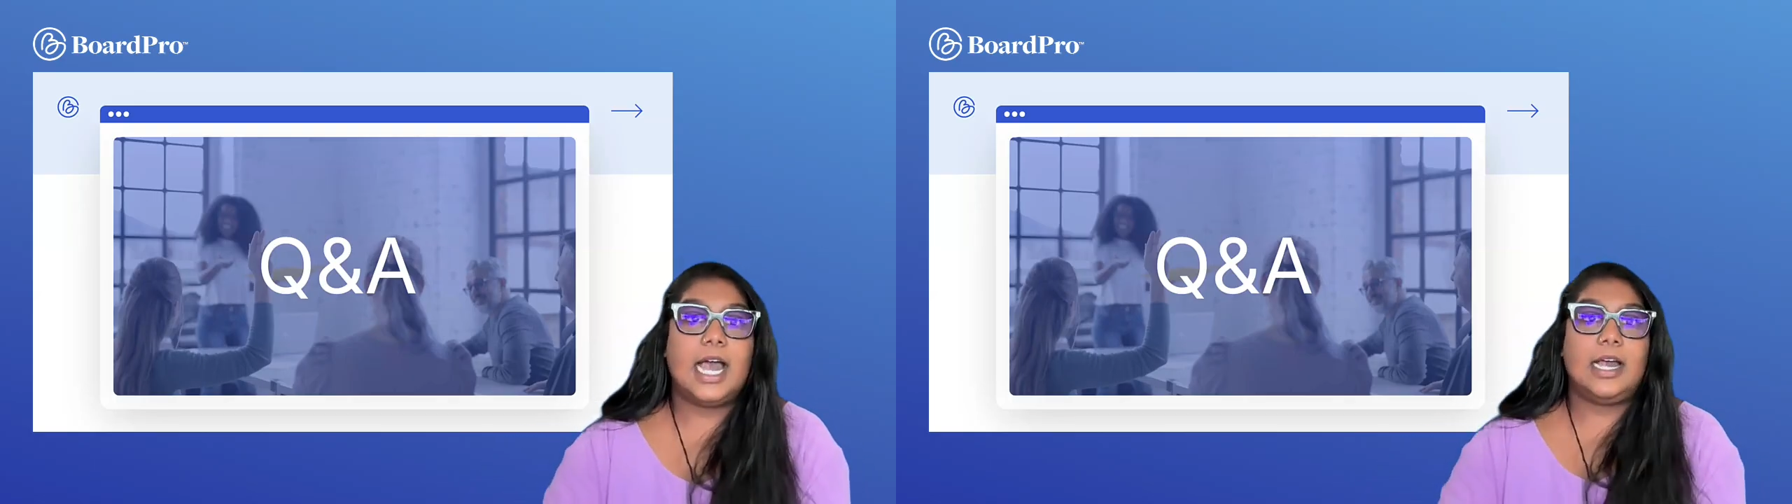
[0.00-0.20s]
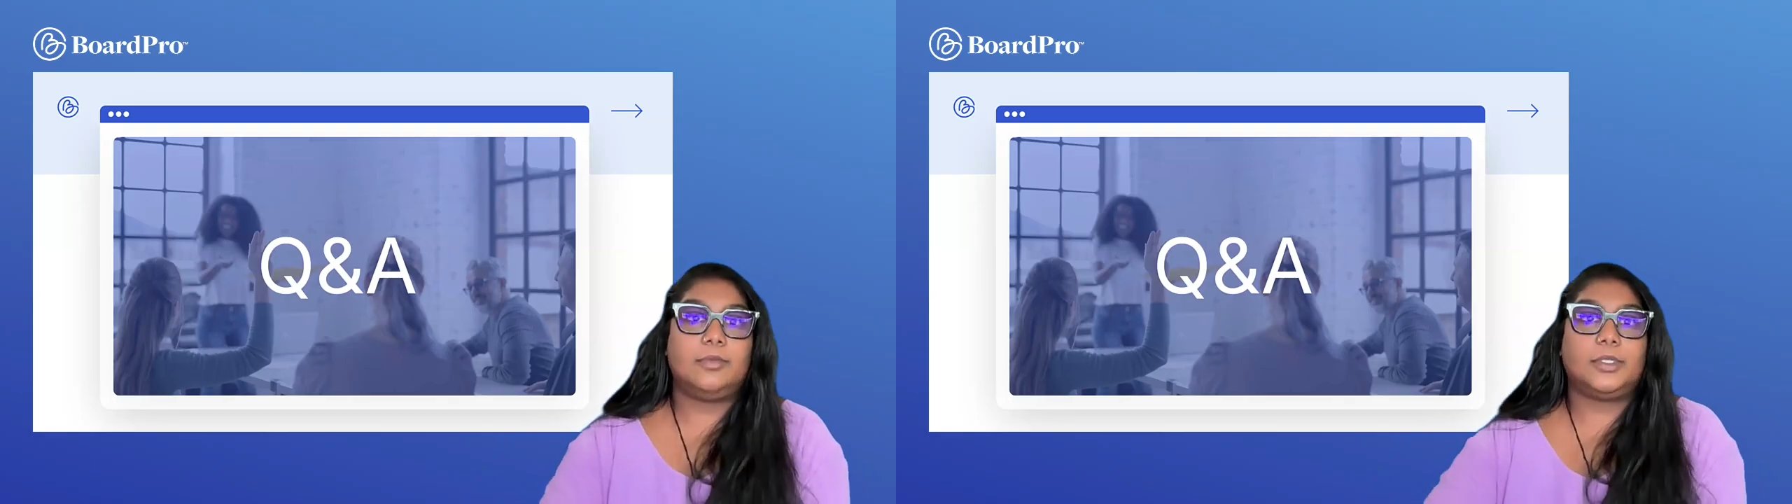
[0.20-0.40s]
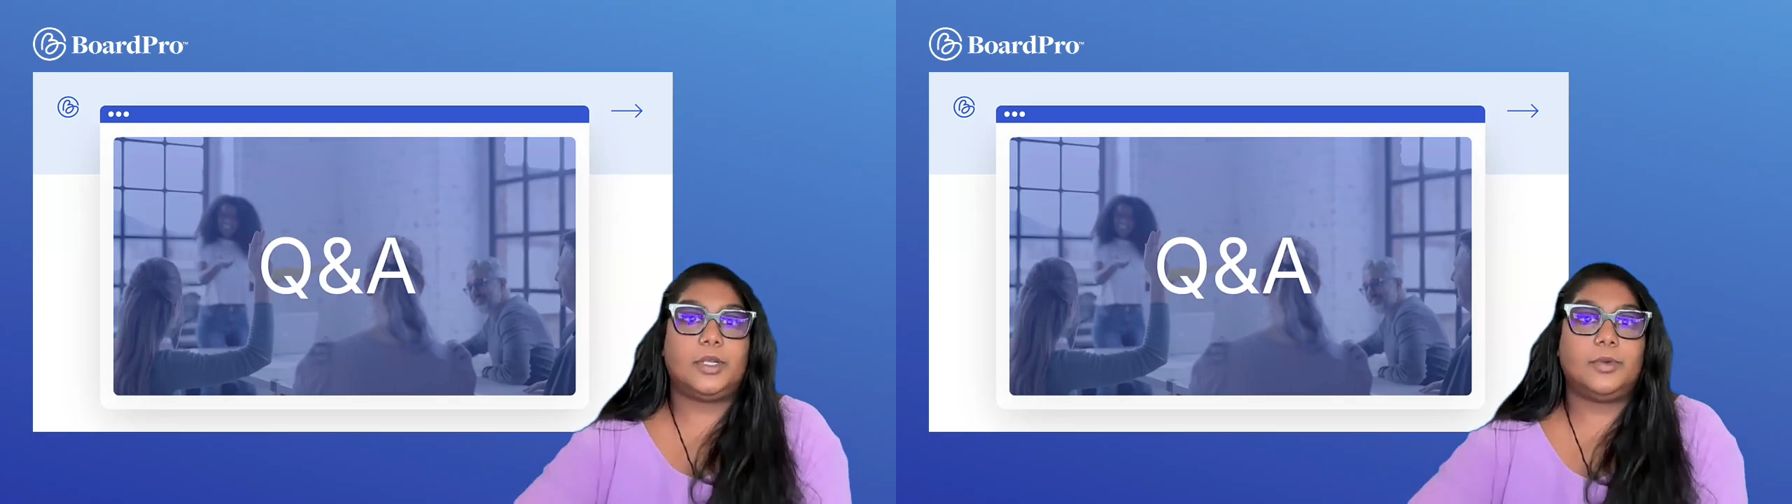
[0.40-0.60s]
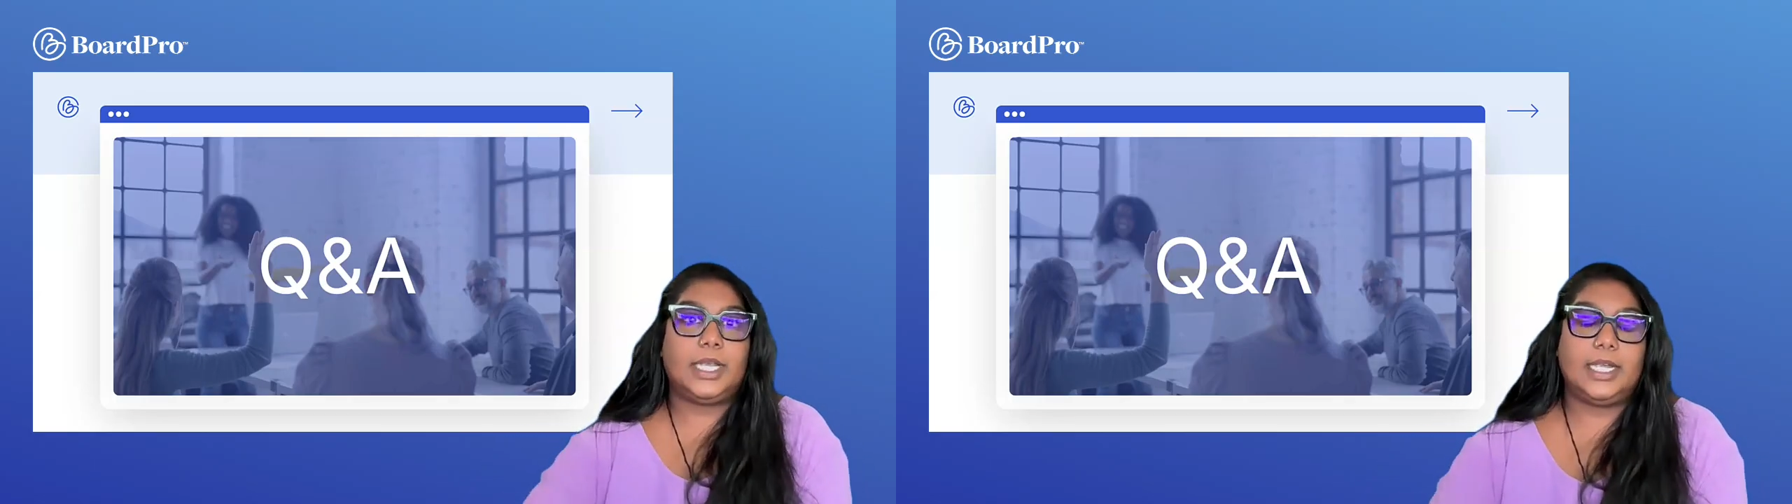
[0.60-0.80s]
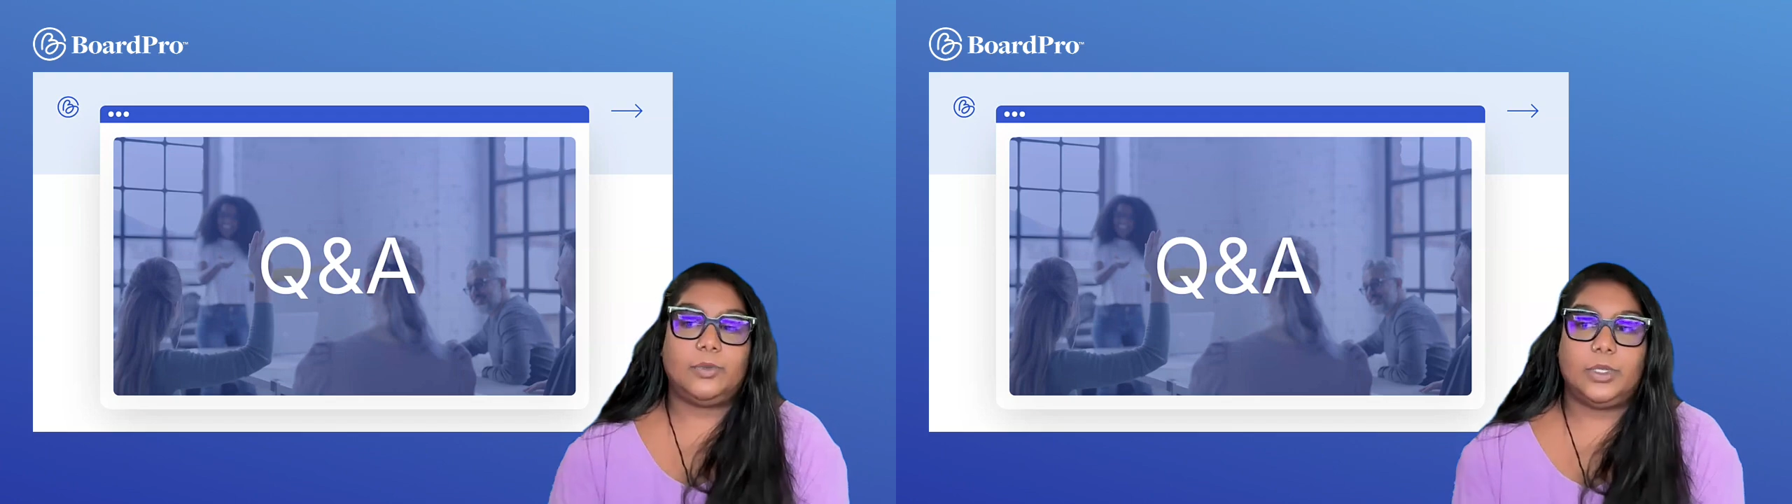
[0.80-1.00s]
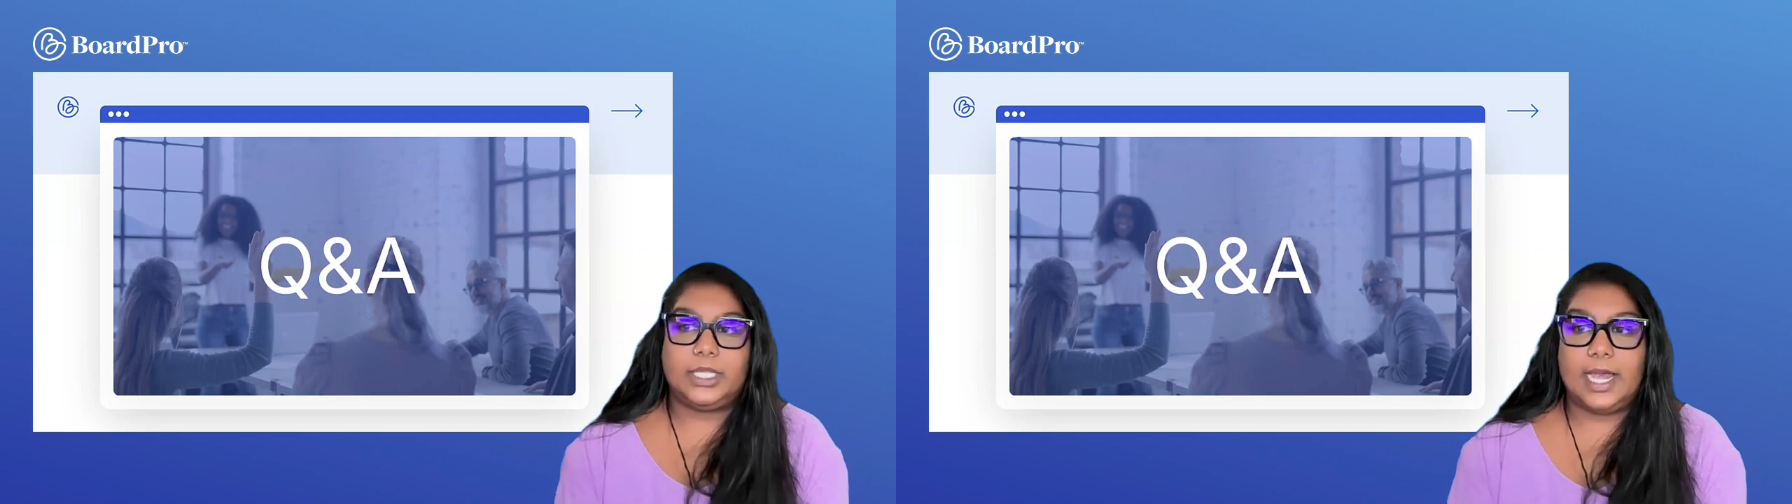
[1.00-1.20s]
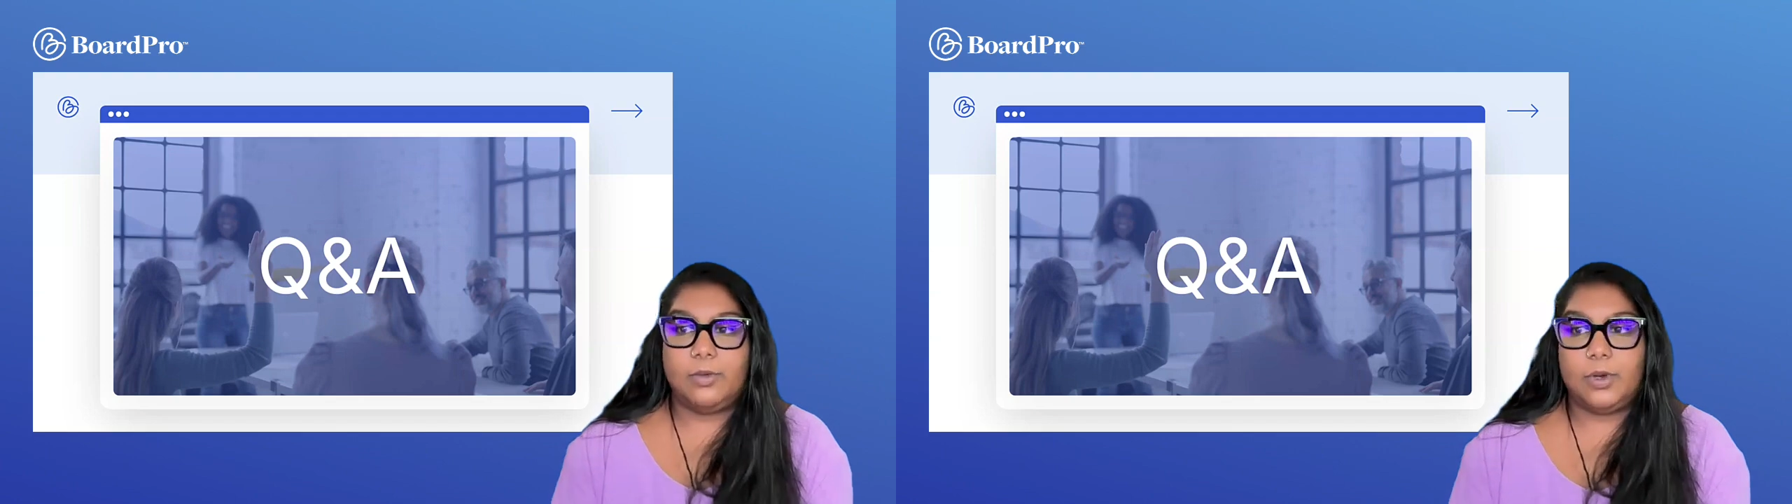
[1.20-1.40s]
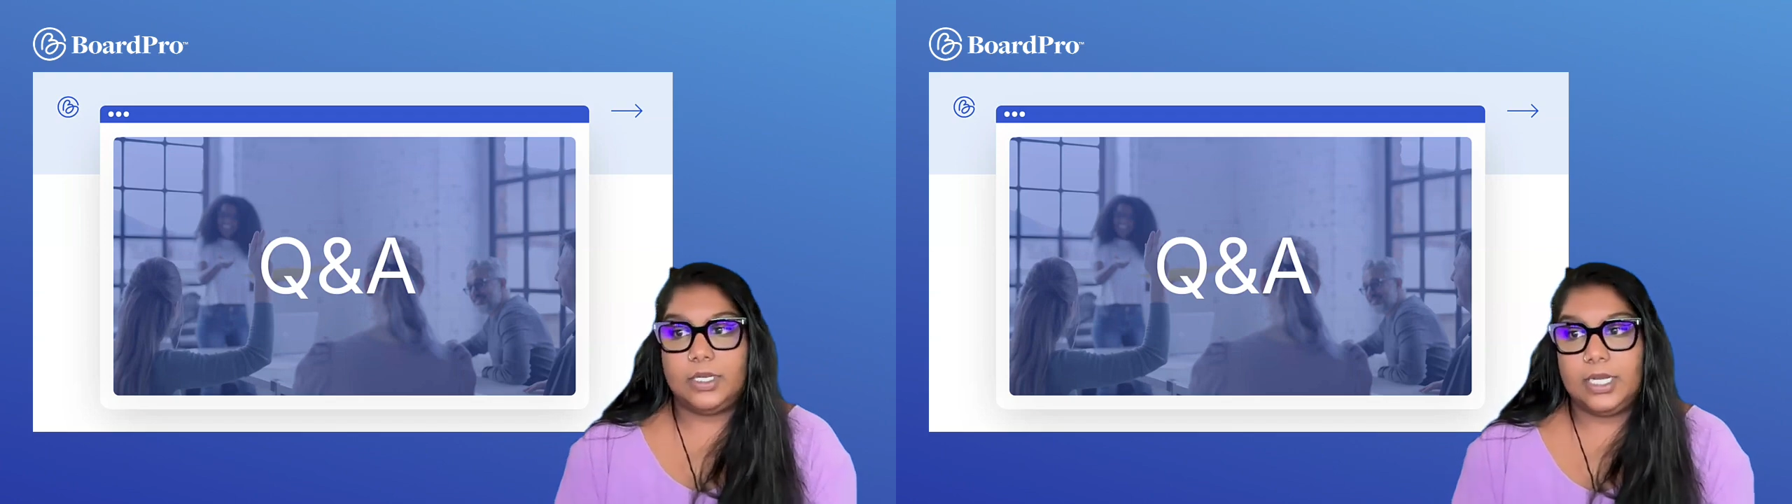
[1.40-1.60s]
So again, with
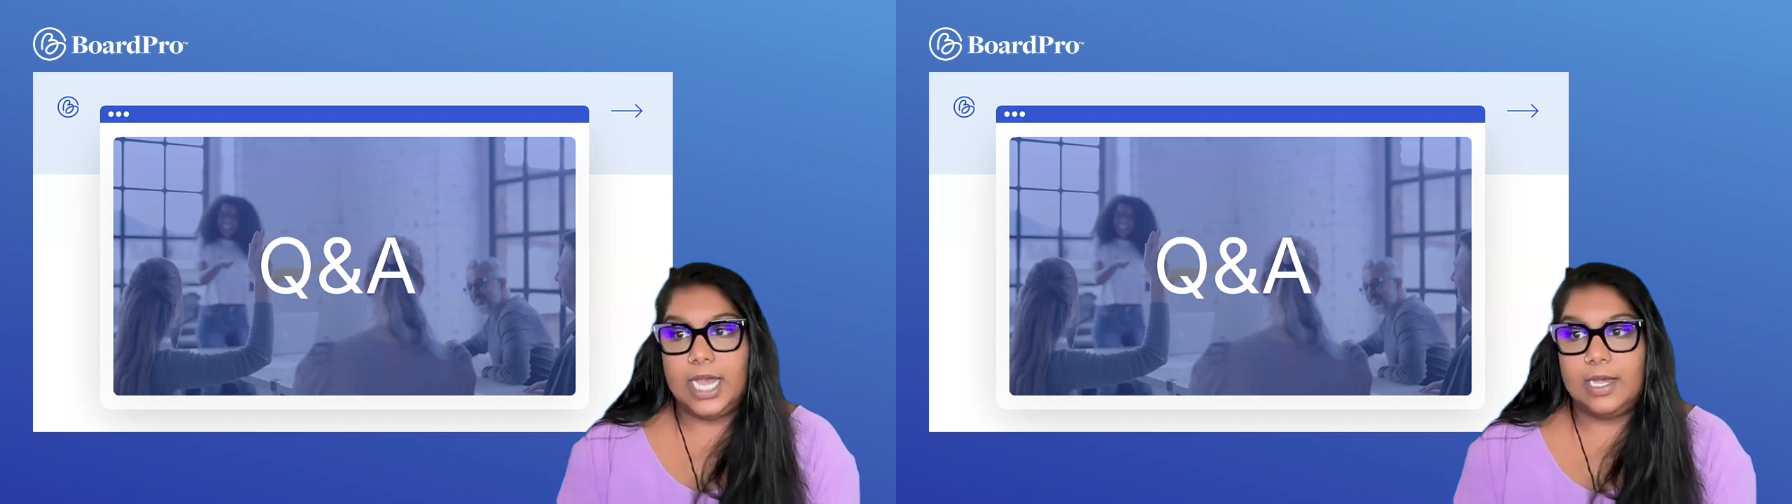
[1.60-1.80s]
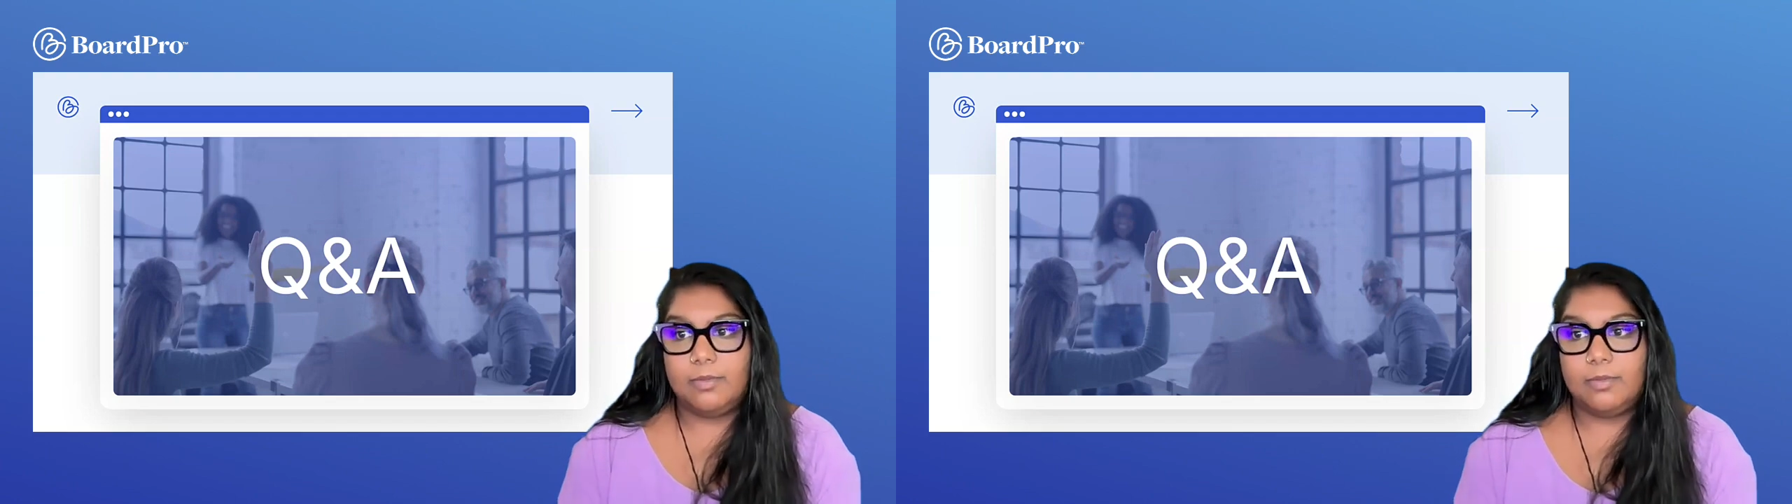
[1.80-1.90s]
that one,